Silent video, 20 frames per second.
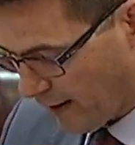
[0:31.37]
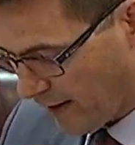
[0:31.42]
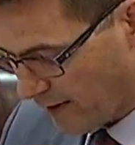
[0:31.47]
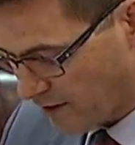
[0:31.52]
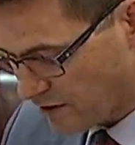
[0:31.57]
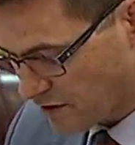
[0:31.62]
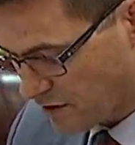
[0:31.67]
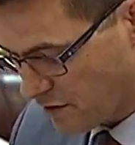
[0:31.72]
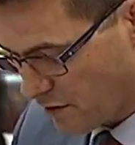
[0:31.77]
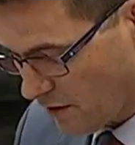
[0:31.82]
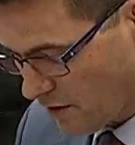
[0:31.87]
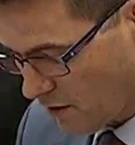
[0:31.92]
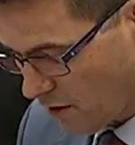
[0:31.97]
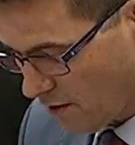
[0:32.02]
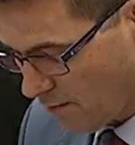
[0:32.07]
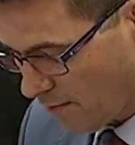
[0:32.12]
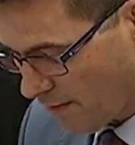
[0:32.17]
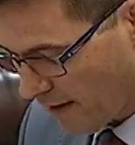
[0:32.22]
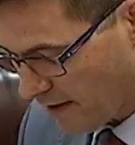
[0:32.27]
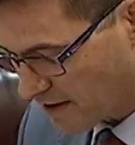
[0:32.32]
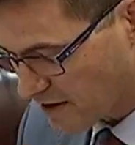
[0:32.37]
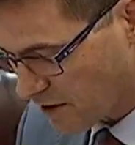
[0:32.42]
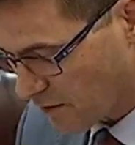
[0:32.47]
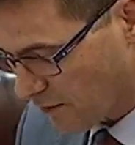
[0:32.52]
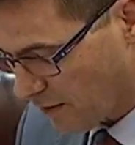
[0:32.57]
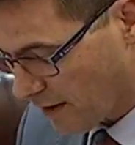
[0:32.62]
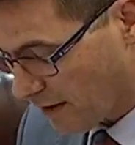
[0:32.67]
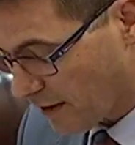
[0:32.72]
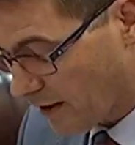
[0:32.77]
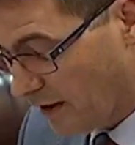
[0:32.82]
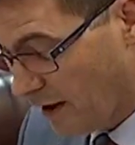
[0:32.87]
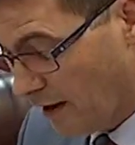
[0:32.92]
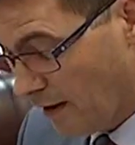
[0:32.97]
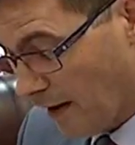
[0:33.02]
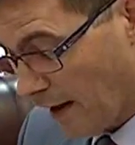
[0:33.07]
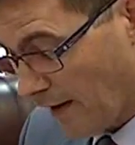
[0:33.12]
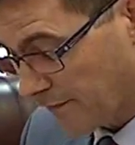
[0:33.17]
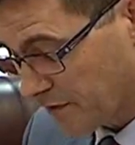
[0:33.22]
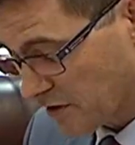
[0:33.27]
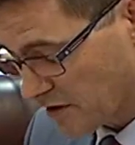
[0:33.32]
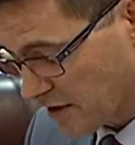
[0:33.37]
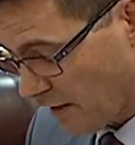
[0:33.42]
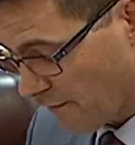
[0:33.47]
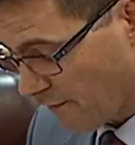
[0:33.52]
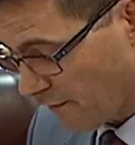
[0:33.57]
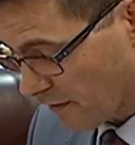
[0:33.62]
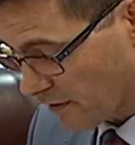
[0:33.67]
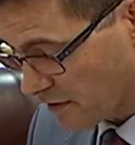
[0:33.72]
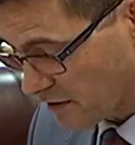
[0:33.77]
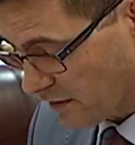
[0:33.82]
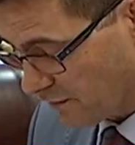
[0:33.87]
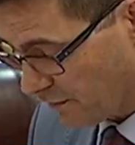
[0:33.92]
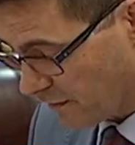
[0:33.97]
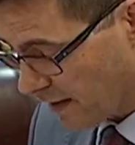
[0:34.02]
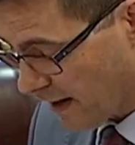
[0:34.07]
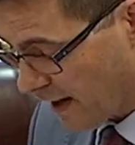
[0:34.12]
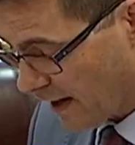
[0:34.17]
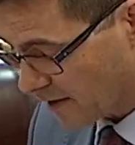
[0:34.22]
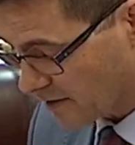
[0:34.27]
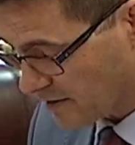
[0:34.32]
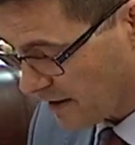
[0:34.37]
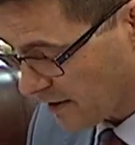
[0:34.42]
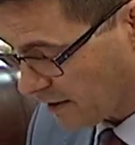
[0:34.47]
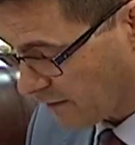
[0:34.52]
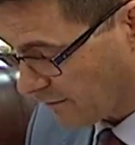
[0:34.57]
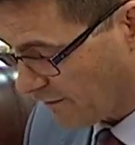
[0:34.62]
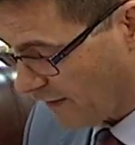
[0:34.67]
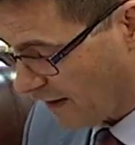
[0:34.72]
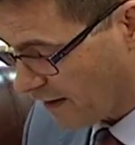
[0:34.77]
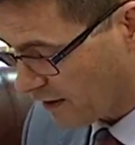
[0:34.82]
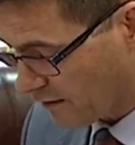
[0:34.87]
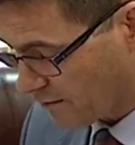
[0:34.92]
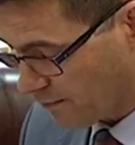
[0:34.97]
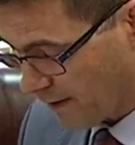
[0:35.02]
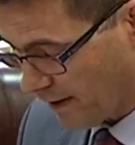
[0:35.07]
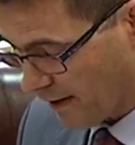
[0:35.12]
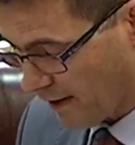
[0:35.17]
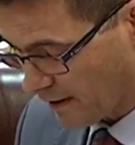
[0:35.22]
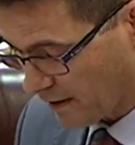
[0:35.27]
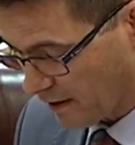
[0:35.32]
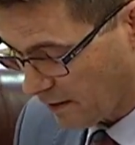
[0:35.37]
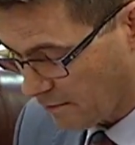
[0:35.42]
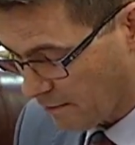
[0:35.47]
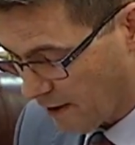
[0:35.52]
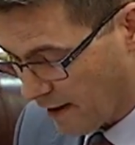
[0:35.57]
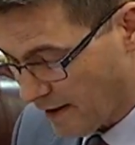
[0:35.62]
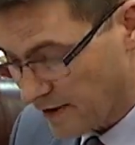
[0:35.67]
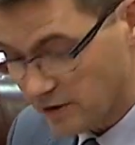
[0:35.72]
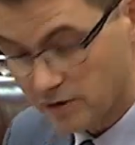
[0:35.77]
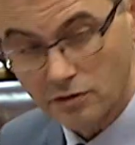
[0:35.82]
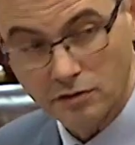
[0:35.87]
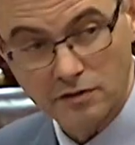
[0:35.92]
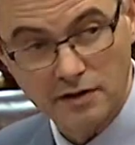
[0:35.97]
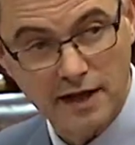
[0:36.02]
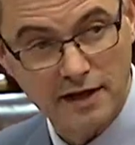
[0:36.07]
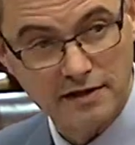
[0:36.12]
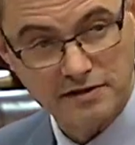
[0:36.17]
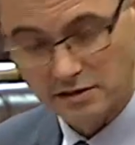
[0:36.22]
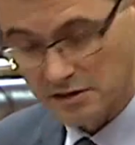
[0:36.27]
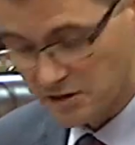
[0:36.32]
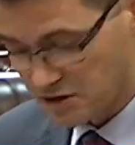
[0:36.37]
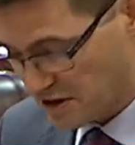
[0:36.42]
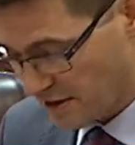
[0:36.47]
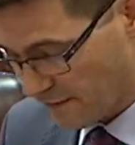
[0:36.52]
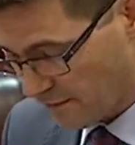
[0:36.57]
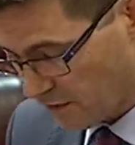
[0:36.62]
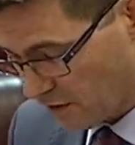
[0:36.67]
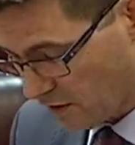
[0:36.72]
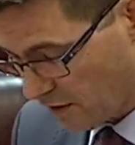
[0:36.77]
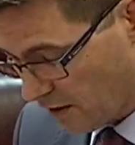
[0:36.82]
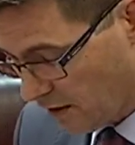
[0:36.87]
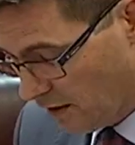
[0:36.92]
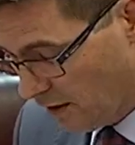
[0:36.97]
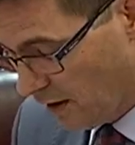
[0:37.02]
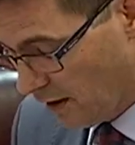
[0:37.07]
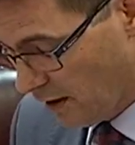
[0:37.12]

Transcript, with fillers: aged 39, passed away after suffering a severe heart attack at Fagan Park in May 2017.